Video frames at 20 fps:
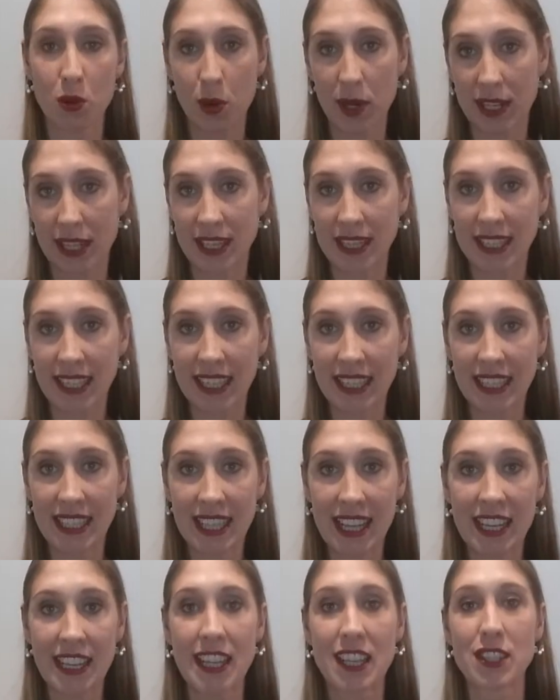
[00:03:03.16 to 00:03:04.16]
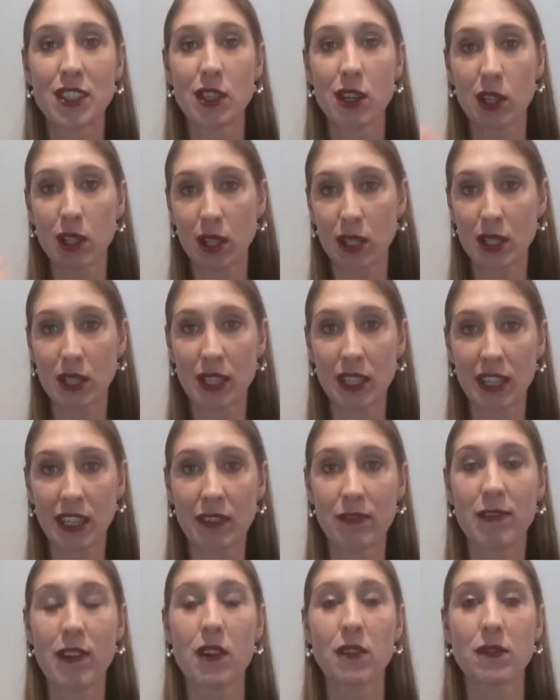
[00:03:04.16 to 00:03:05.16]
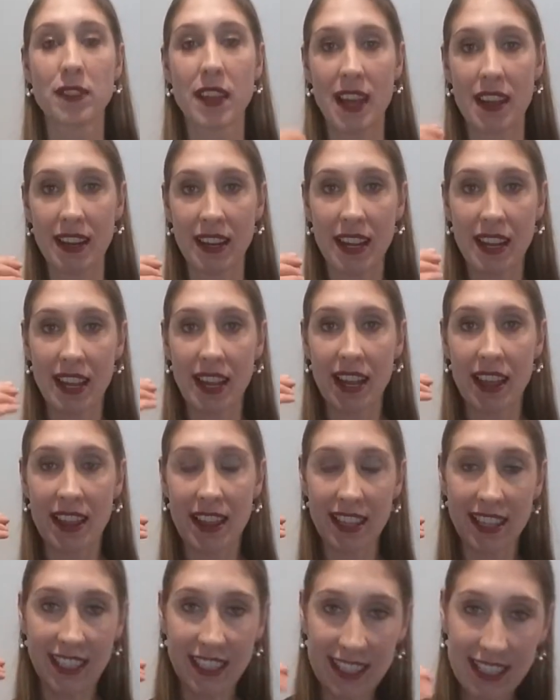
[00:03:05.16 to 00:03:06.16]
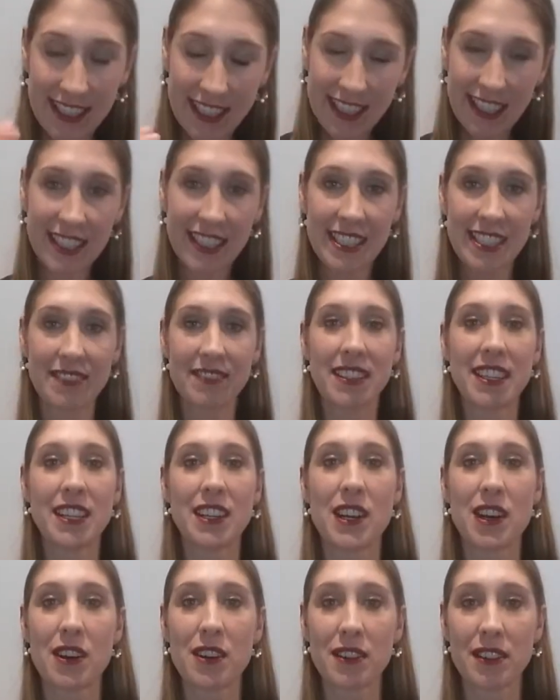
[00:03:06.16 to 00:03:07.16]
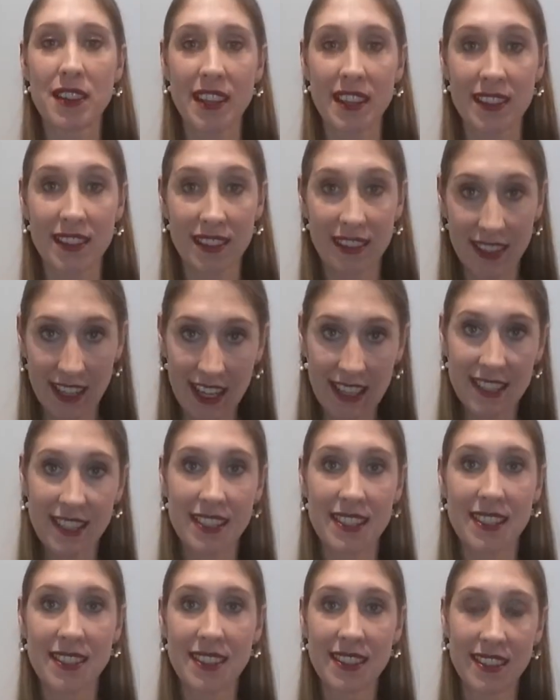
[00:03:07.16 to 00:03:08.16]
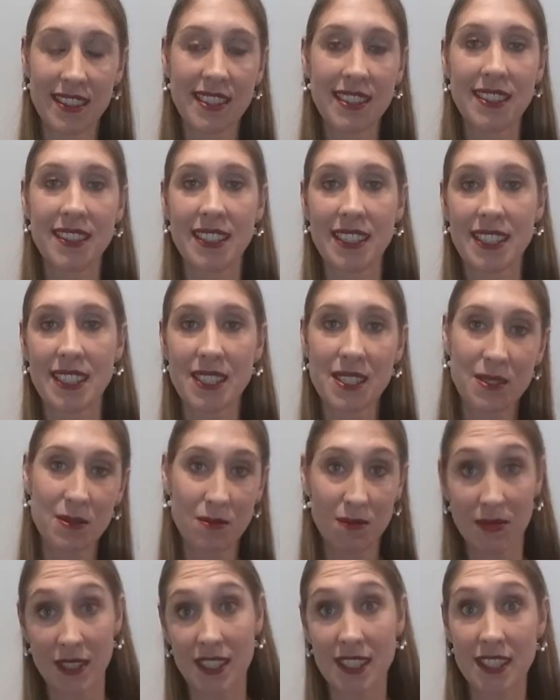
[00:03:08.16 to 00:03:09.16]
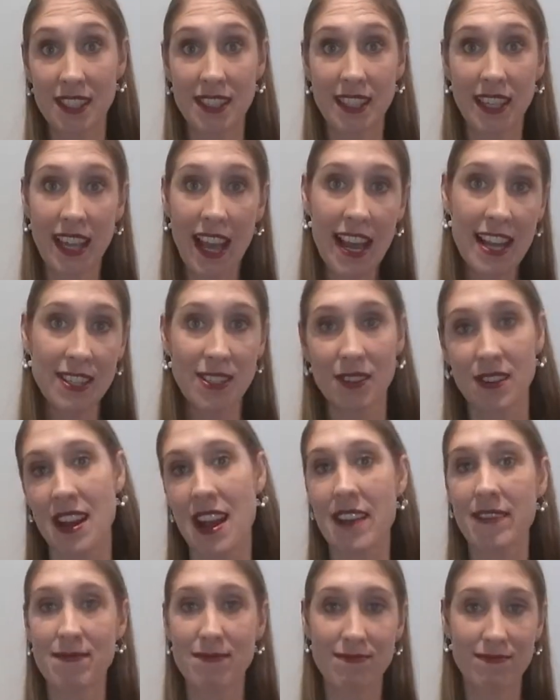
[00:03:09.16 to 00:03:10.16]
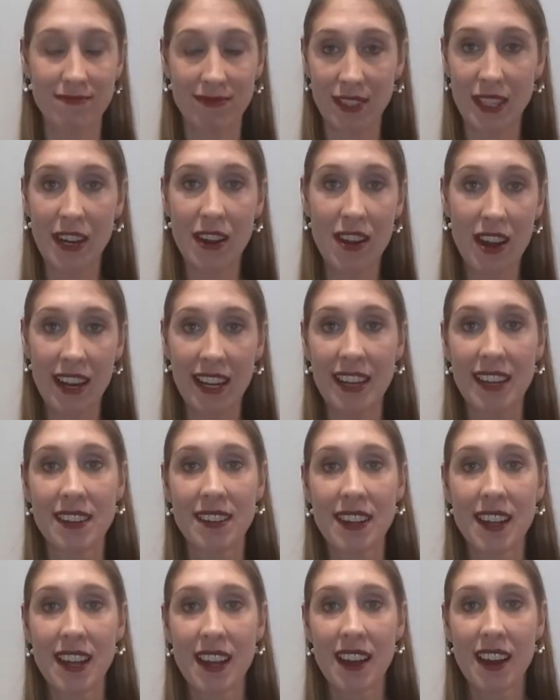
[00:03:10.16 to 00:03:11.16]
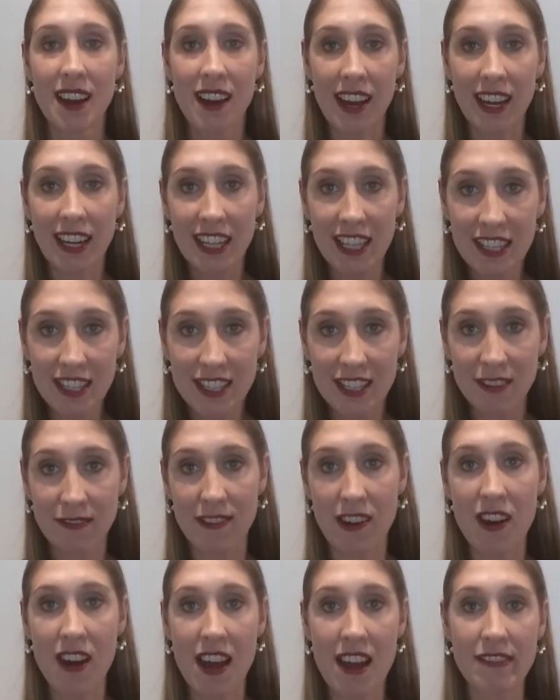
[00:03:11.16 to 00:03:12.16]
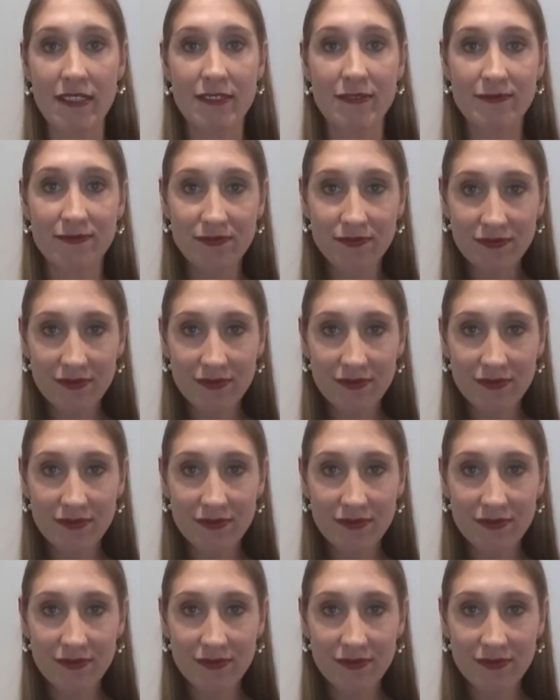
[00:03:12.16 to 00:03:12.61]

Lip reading: quickly, like there's no learning involved. They instinctively know that yes, this is the case, or I can survive.